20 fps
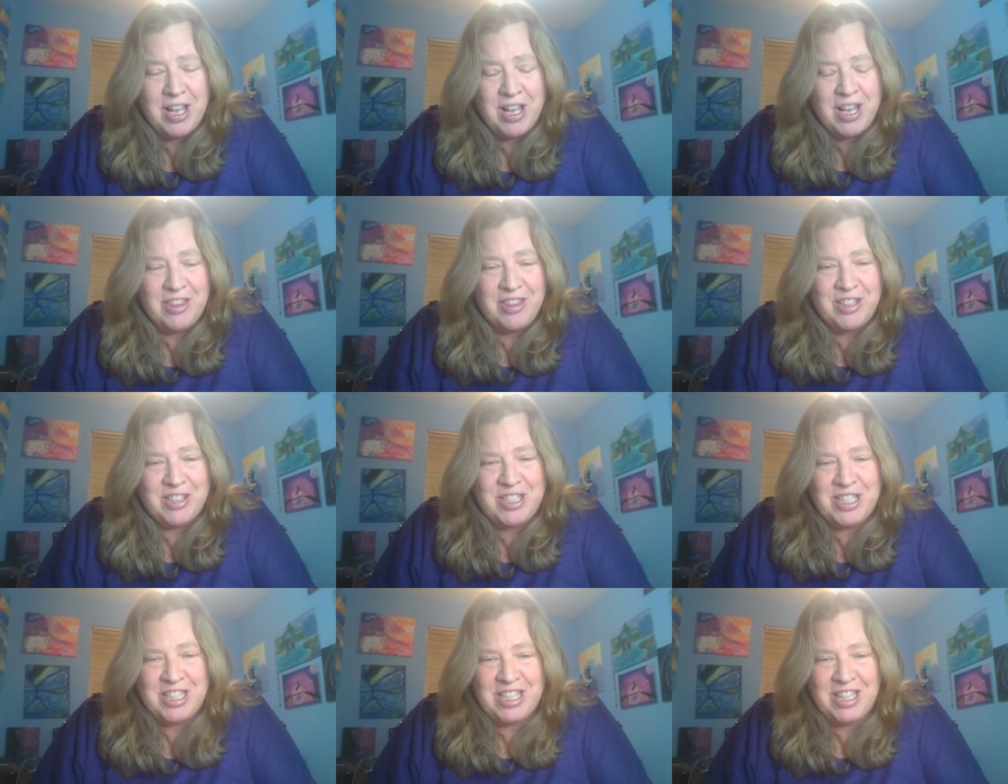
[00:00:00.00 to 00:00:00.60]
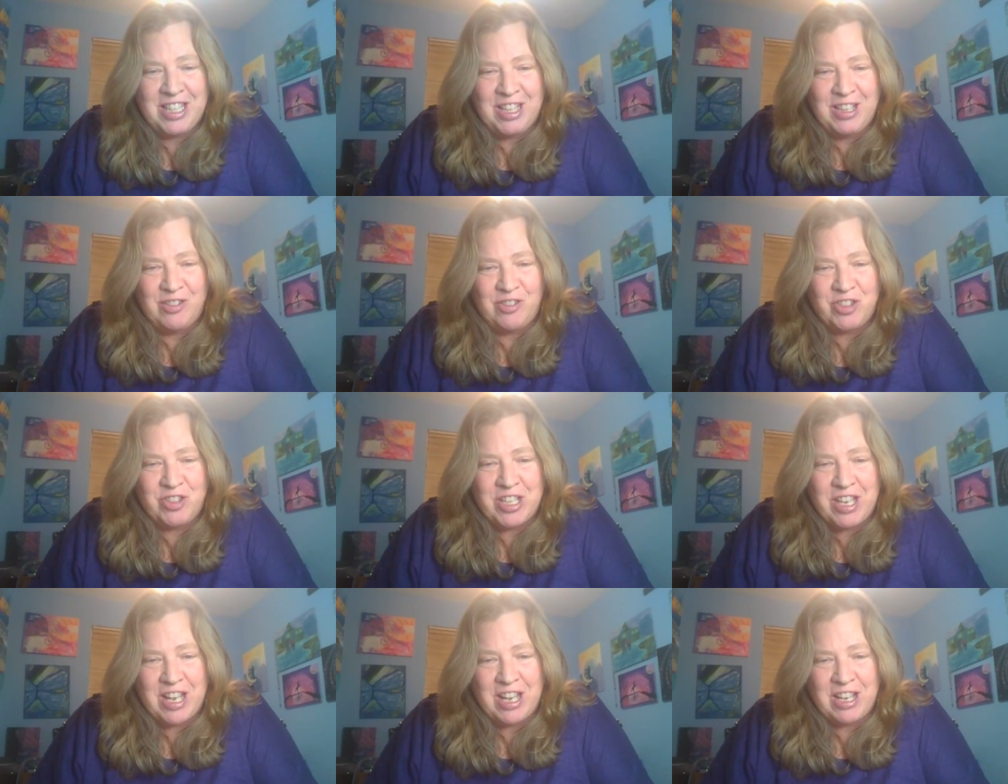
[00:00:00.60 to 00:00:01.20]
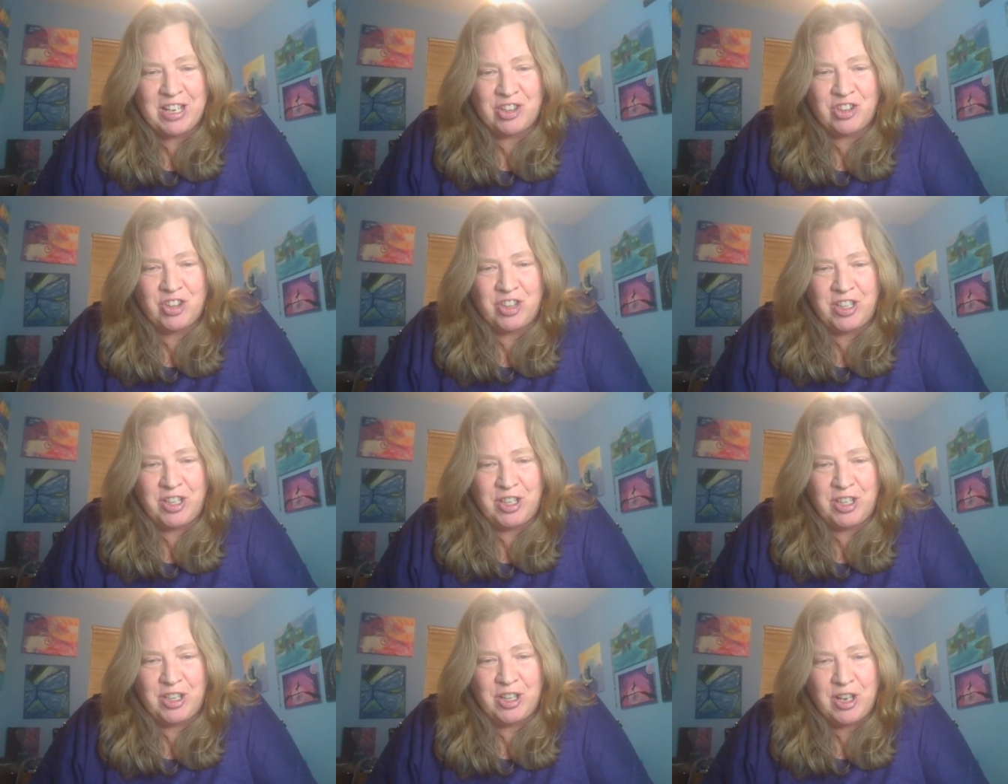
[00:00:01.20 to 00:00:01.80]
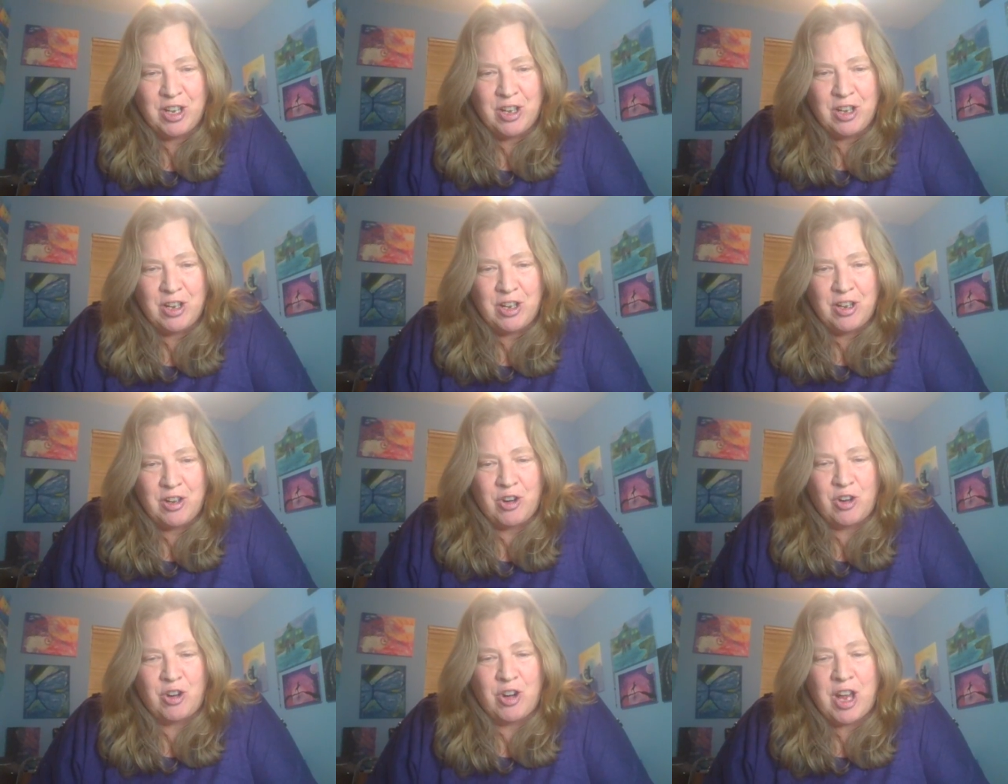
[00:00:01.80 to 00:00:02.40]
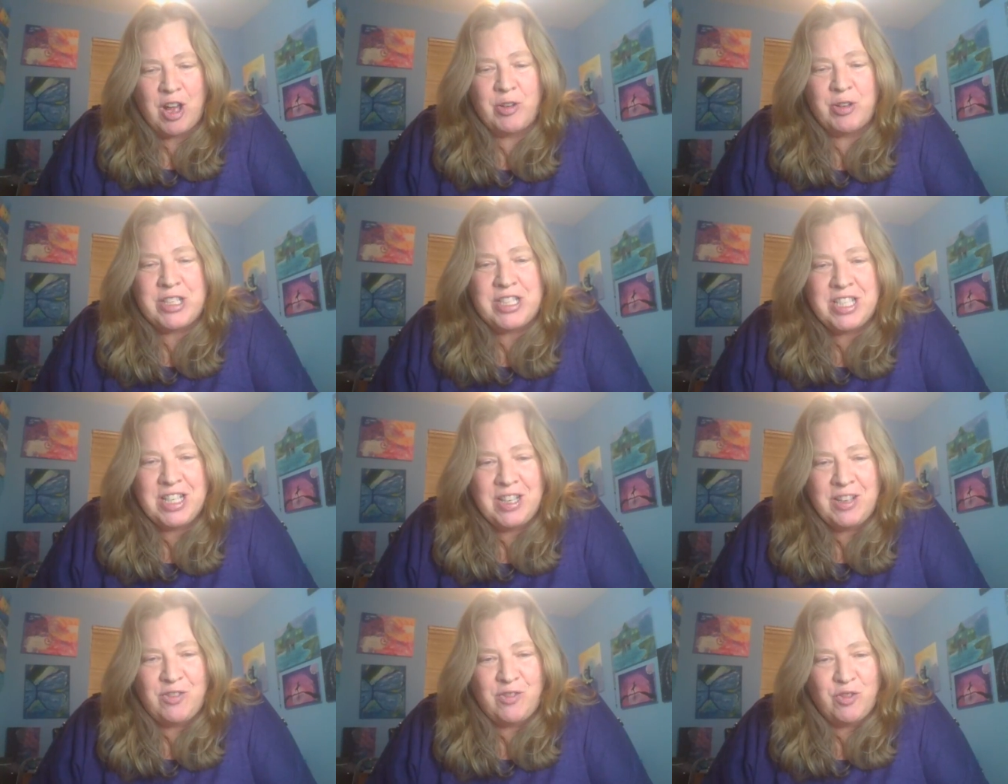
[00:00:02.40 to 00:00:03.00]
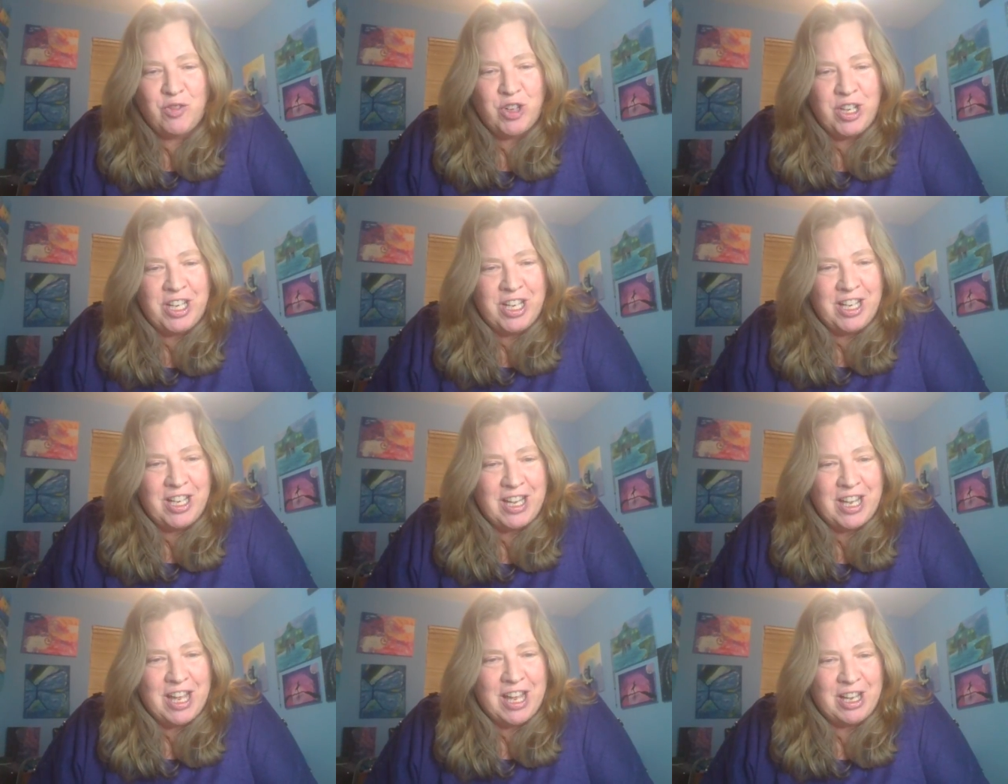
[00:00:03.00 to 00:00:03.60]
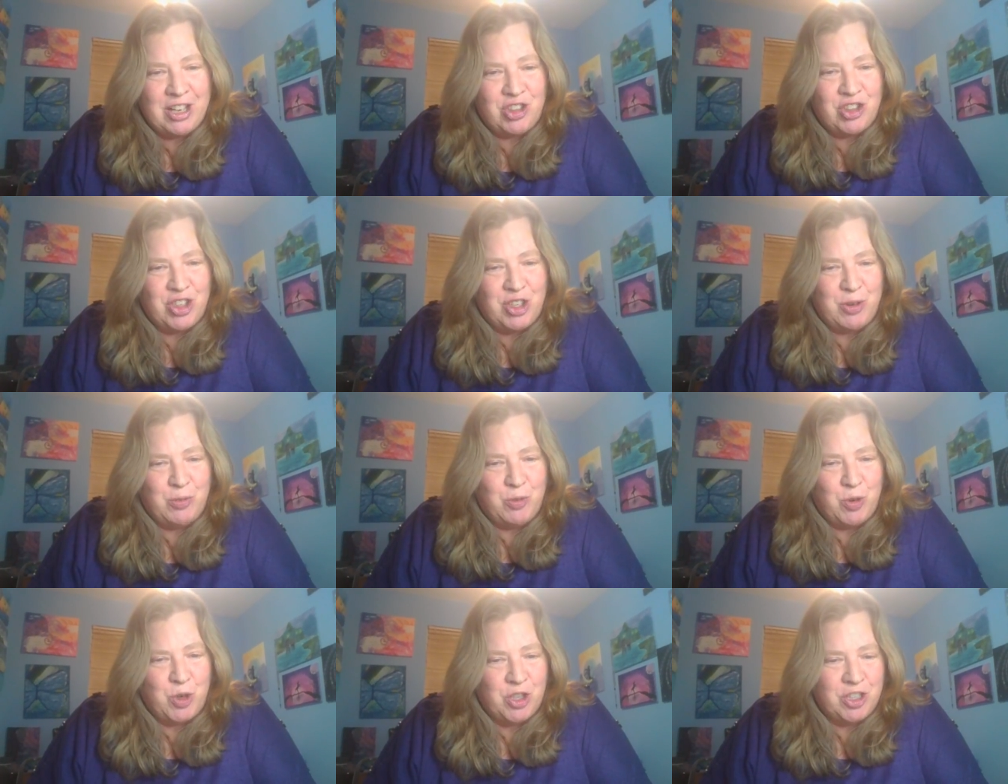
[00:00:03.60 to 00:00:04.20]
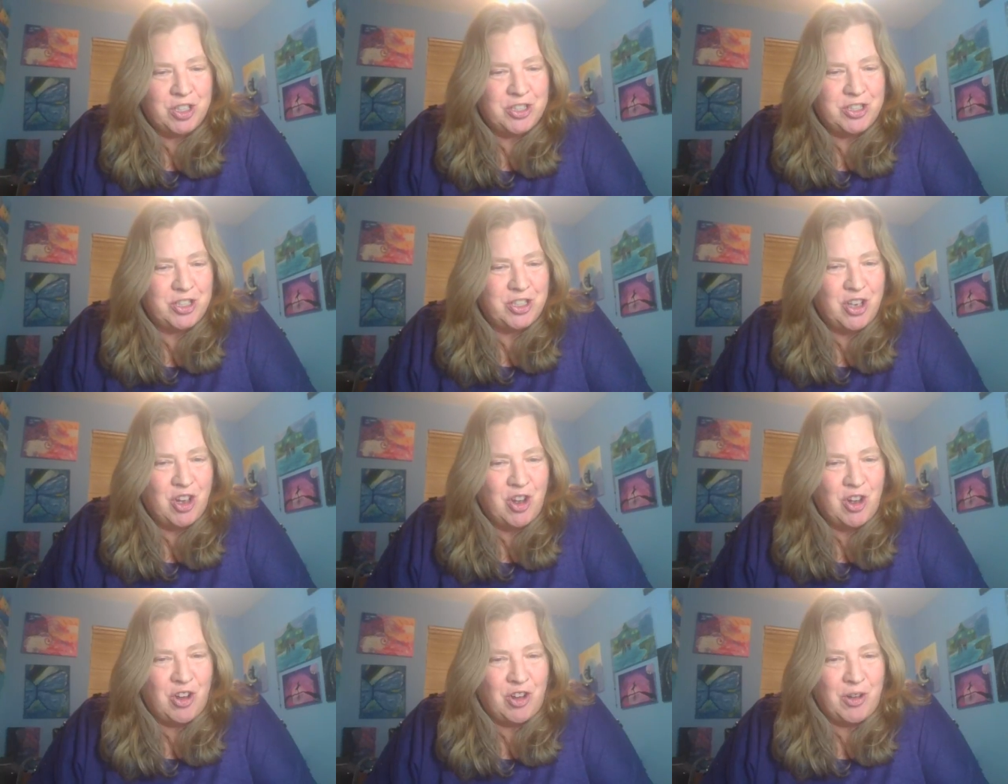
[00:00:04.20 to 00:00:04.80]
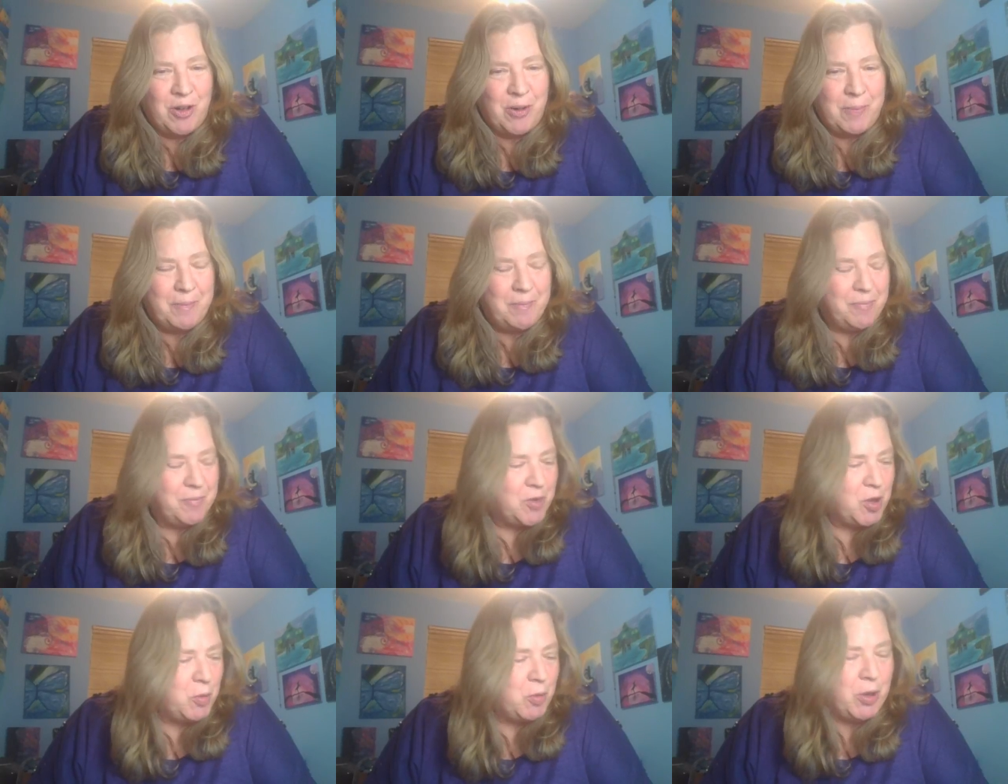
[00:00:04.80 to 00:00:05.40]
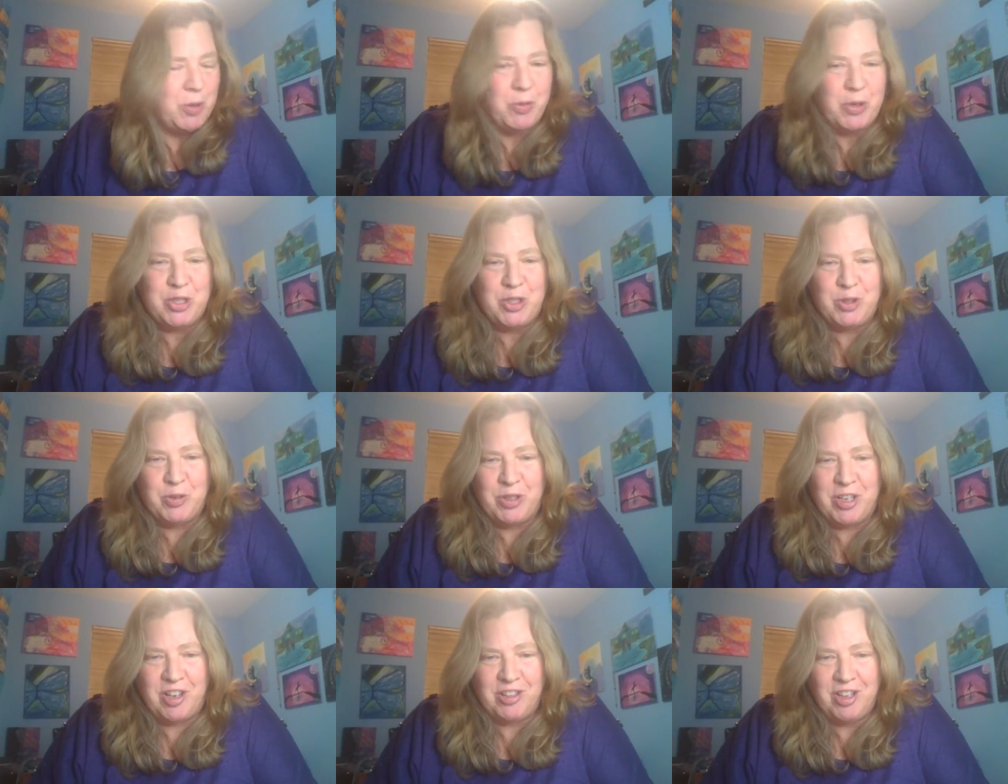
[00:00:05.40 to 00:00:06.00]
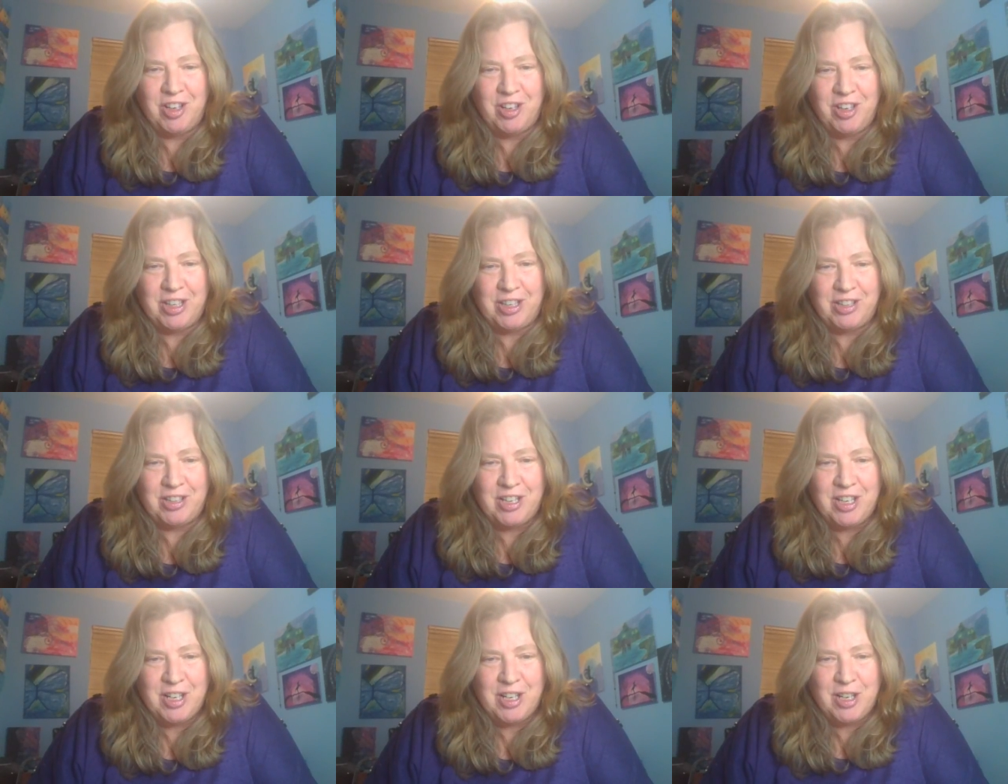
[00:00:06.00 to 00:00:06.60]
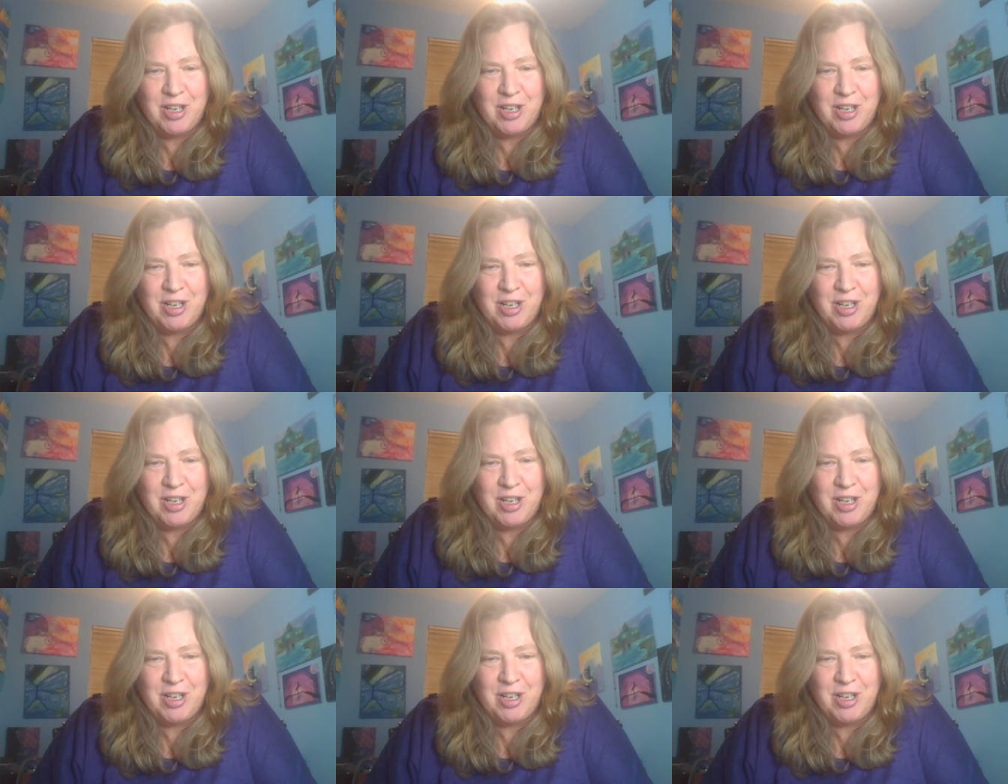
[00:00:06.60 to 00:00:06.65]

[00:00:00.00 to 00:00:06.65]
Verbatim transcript: the tea leaves actually or how tea leaf reading actually works um, when we do it online.